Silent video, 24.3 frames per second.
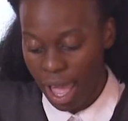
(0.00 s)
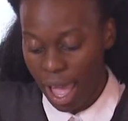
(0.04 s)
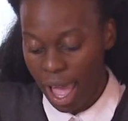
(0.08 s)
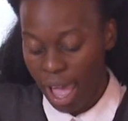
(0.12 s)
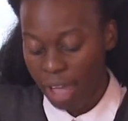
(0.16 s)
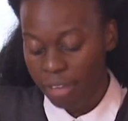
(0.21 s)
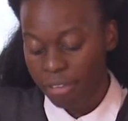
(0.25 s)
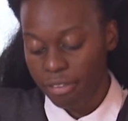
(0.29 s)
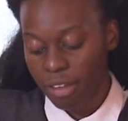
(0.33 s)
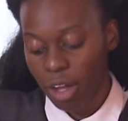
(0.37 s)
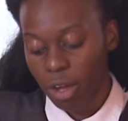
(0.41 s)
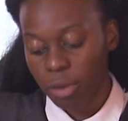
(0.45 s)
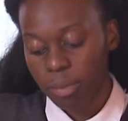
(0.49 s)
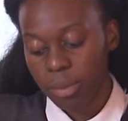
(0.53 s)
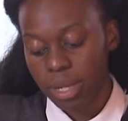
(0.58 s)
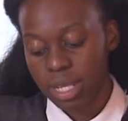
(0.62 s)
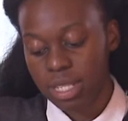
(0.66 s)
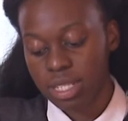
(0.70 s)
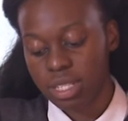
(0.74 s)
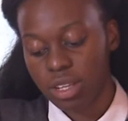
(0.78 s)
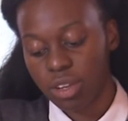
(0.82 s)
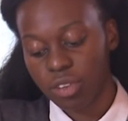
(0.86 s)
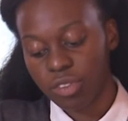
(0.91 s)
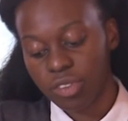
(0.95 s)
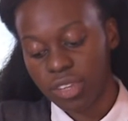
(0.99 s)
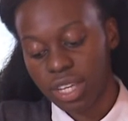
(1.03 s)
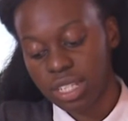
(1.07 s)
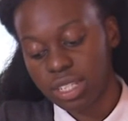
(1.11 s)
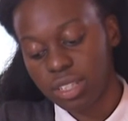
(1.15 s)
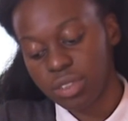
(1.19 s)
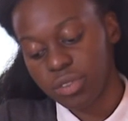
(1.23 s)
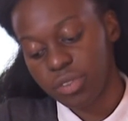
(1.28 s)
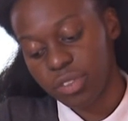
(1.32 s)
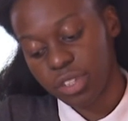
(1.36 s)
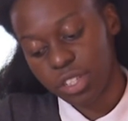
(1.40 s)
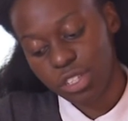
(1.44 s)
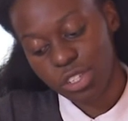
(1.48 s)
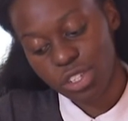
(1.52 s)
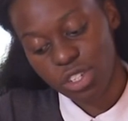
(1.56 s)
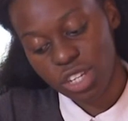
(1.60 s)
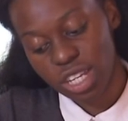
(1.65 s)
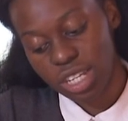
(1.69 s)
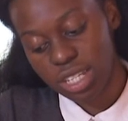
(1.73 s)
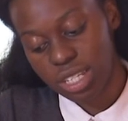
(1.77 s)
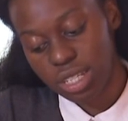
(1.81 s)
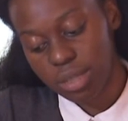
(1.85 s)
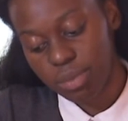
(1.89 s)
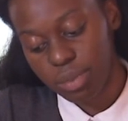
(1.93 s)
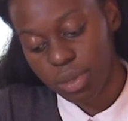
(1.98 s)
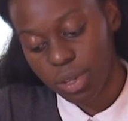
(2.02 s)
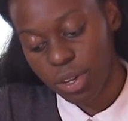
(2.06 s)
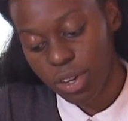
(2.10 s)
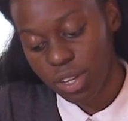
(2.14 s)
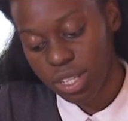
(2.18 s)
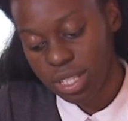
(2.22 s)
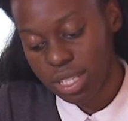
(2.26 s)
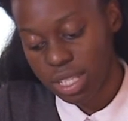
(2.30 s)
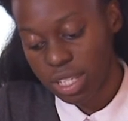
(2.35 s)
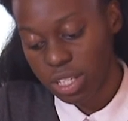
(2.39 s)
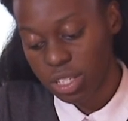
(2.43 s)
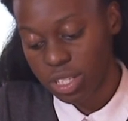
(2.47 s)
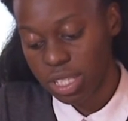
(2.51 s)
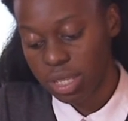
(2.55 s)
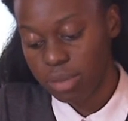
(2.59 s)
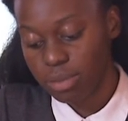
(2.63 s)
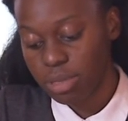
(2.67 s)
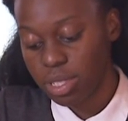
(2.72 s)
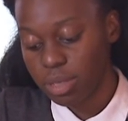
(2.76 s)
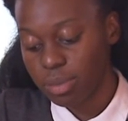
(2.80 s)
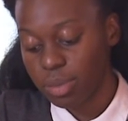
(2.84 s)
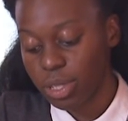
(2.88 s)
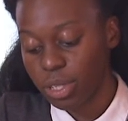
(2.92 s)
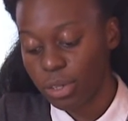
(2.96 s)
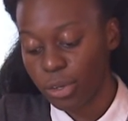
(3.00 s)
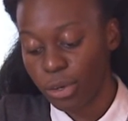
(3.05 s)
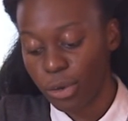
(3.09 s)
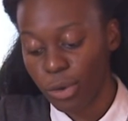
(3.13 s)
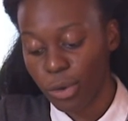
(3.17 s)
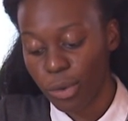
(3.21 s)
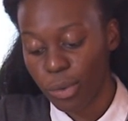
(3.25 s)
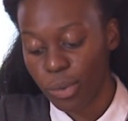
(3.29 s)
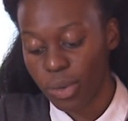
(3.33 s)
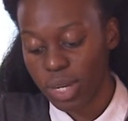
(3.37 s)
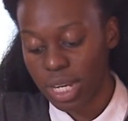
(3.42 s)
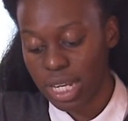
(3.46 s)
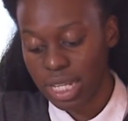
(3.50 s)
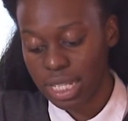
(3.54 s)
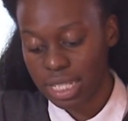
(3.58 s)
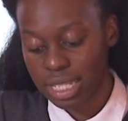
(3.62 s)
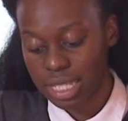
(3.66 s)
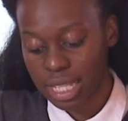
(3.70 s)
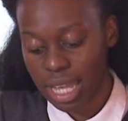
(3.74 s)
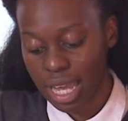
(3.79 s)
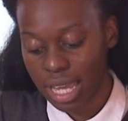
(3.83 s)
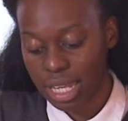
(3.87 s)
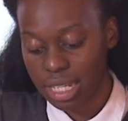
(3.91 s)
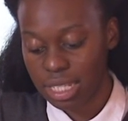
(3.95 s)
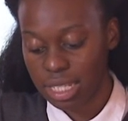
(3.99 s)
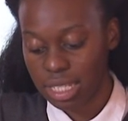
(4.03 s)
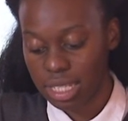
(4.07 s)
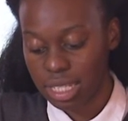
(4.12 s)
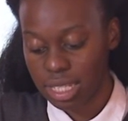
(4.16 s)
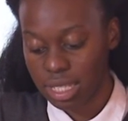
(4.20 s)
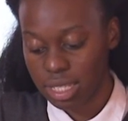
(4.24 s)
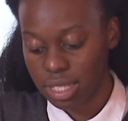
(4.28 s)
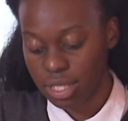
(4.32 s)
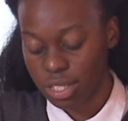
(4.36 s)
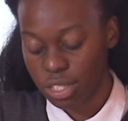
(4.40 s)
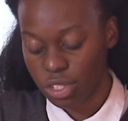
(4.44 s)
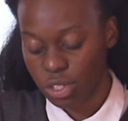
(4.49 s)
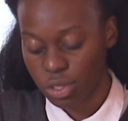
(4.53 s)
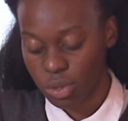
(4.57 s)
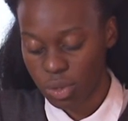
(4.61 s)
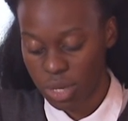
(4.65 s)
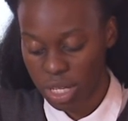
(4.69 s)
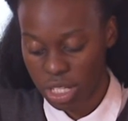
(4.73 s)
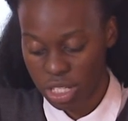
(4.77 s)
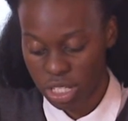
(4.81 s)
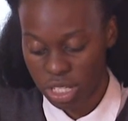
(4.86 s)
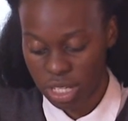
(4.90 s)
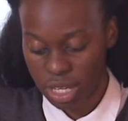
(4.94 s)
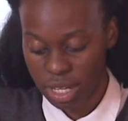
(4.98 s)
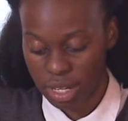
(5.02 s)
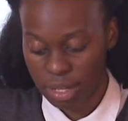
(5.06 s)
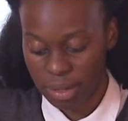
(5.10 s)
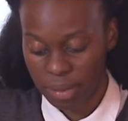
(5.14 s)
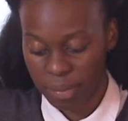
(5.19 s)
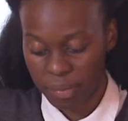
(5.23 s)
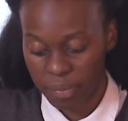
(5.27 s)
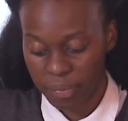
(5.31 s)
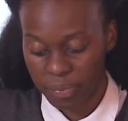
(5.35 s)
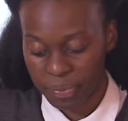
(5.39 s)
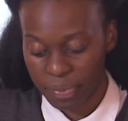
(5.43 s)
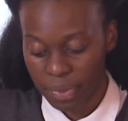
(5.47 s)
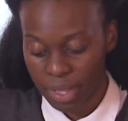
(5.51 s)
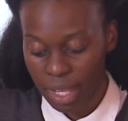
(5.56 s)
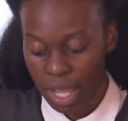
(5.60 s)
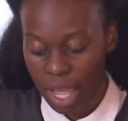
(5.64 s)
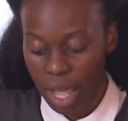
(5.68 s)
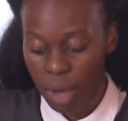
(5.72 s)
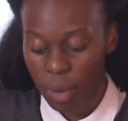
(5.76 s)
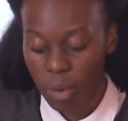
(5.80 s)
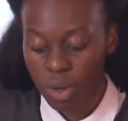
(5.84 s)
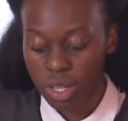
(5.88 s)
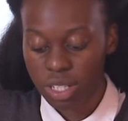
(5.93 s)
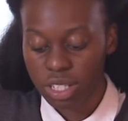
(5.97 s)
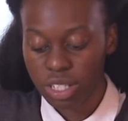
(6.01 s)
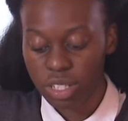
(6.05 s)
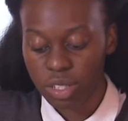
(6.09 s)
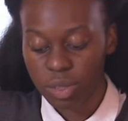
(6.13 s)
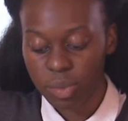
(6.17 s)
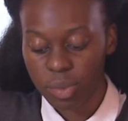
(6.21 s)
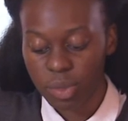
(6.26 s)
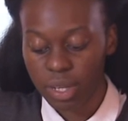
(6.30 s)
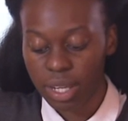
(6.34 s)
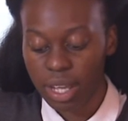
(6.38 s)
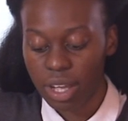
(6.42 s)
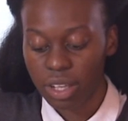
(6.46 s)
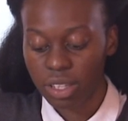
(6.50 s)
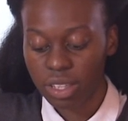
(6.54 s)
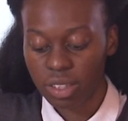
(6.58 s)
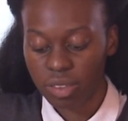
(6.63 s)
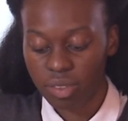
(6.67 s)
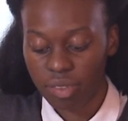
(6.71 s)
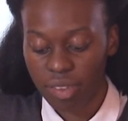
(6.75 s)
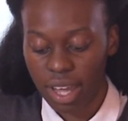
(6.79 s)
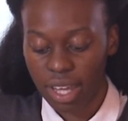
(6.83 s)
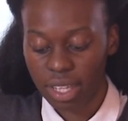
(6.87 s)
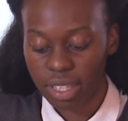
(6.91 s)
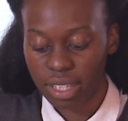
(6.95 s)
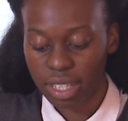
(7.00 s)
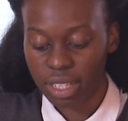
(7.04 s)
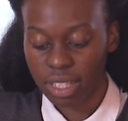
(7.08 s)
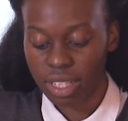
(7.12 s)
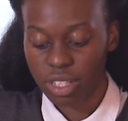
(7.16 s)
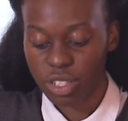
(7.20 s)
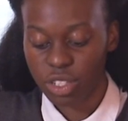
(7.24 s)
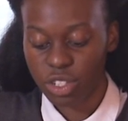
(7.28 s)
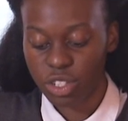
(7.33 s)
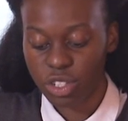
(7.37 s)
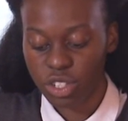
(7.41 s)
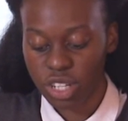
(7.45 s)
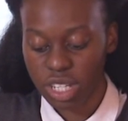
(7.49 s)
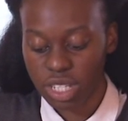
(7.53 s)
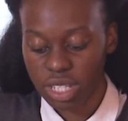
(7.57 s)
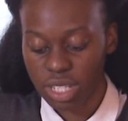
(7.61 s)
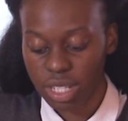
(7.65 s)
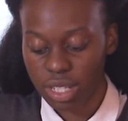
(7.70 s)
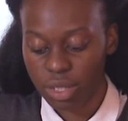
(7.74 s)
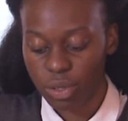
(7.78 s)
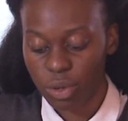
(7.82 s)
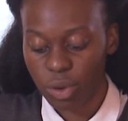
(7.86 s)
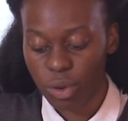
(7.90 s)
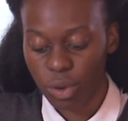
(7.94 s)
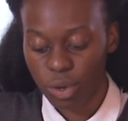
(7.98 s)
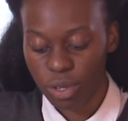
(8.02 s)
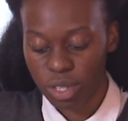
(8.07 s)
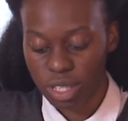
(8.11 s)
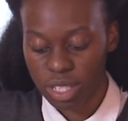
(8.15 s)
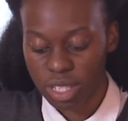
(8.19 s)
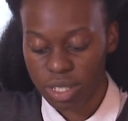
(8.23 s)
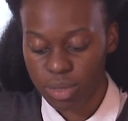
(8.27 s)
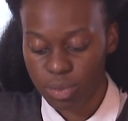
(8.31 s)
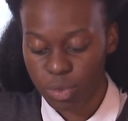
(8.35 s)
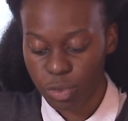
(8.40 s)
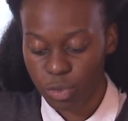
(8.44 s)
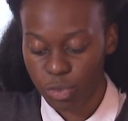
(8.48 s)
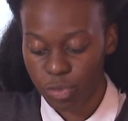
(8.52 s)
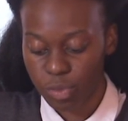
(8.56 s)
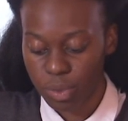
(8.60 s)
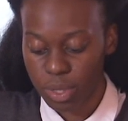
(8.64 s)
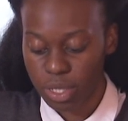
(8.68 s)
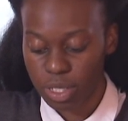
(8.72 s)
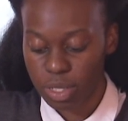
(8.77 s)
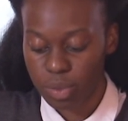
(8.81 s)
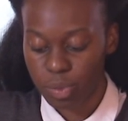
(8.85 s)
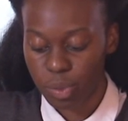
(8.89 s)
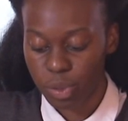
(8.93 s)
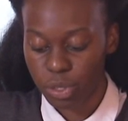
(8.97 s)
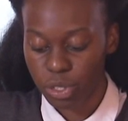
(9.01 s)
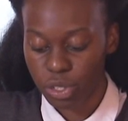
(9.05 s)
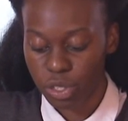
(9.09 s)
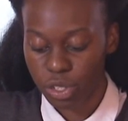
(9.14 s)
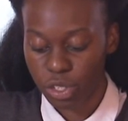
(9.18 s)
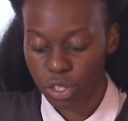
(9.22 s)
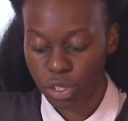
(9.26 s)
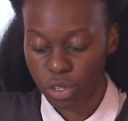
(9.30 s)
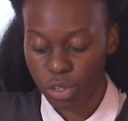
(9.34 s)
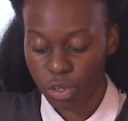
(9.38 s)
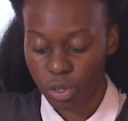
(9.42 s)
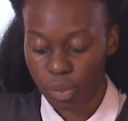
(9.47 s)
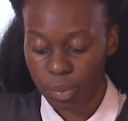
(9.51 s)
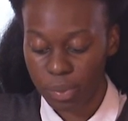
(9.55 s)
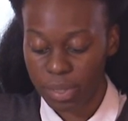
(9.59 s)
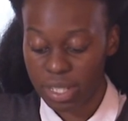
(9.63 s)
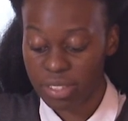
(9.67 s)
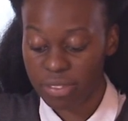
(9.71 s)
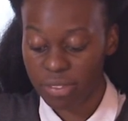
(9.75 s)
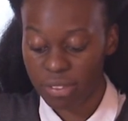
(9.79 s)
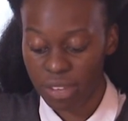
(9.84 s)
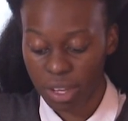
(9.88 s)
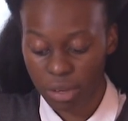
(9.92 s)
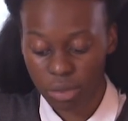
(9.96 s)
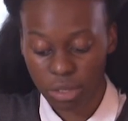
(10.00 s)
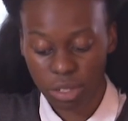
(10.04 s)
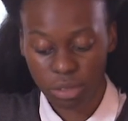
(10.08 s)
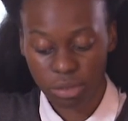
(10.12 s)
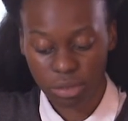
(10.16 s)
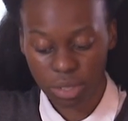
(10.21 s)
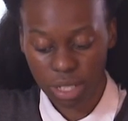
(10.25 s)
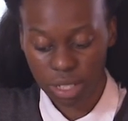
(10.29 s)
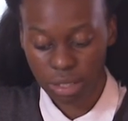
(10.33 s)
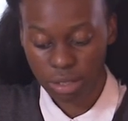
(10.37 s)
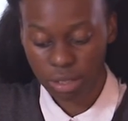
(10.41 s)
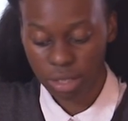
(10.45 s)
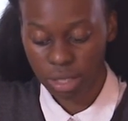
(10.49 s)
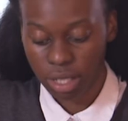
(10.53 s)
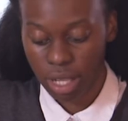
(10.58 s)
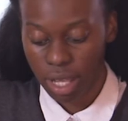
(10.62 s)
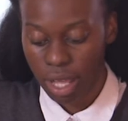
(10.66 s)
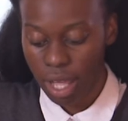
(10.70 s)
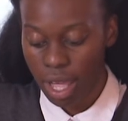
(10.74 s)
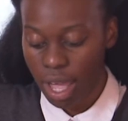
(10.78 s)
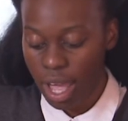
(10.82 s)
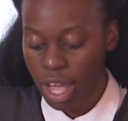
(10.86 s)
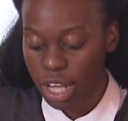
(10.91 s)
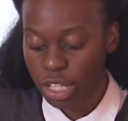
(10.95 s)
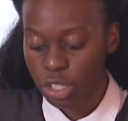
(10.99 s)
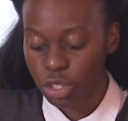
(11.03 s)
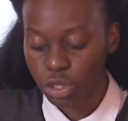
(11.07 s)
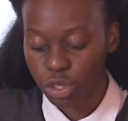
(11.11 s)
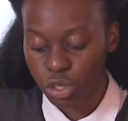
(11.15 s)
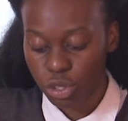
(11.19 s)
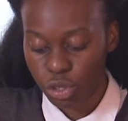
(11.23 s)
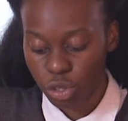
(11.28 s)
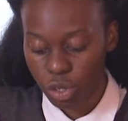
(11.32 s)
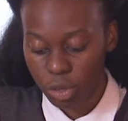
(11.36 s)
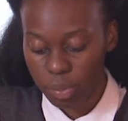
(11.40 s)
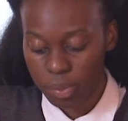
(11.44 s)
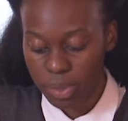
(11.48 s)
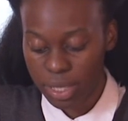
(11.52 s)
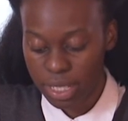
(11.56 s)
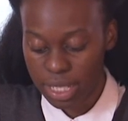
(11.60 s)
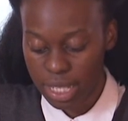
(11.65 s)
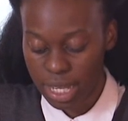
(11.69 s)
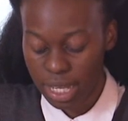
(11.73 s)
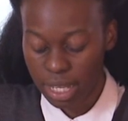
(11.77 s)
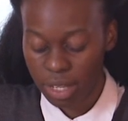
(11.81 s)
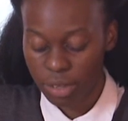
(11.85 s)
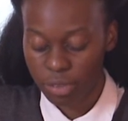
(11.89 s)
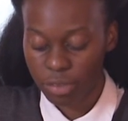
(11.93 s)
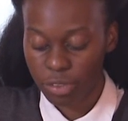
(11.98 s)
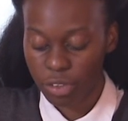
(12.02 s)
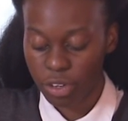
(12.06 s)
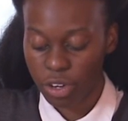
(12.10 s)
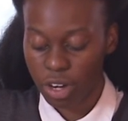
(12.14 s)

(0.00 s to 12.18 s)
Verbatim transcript: I found myself getting frustrated because there seemed to be no winning side in this situation. I wanted to bring out the fact that the stress that all these movements put on Europe is very real and should not be taken for